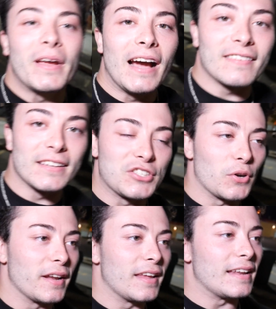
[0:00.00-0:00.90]
you guys
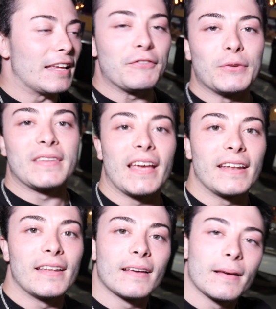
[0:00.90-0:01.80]
enjoyed it. If you
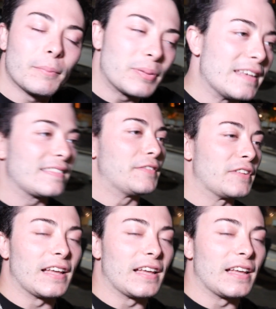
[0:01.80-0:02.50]
did, please leave a